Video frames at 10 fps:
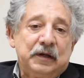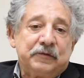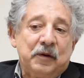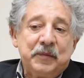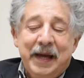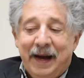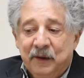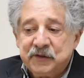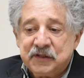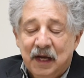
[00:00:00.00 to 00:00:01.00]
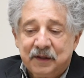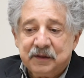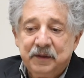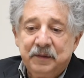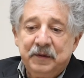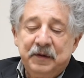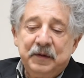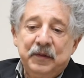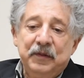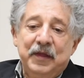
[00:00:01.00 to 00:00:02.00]
from the outset
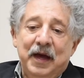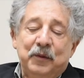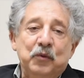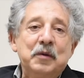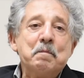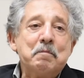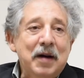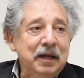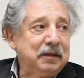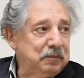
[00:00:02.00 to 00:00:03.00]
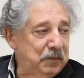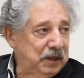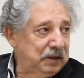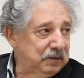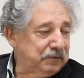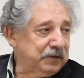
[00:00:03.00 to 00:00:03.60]
that we might meet